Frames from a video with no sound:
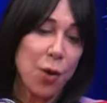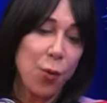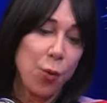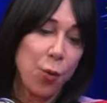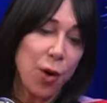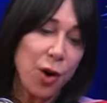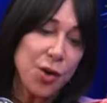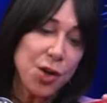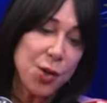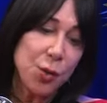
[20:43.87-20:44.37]

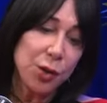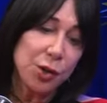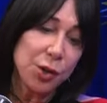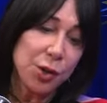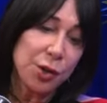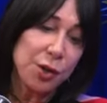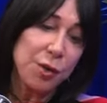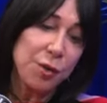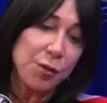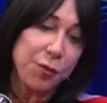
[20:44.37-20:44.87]
what you were
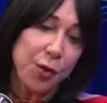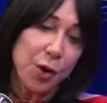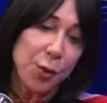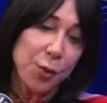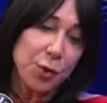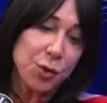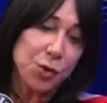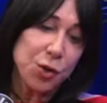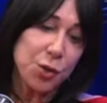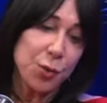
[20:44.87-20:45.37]
looking
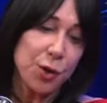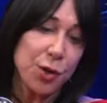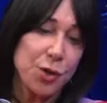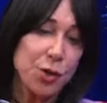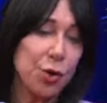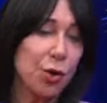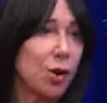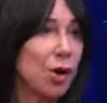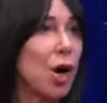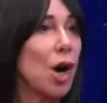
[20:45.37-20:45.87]
forward to
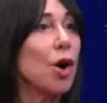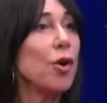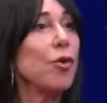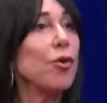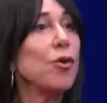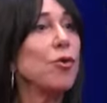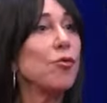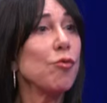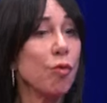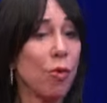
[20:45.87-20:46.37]
in your
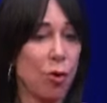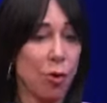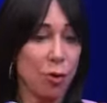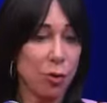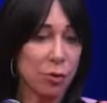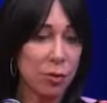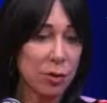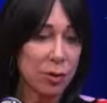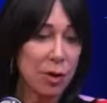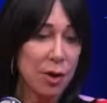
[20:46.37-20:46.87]
current
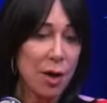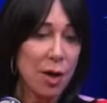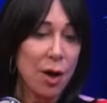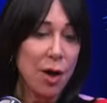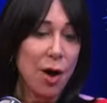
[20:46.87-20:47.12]
role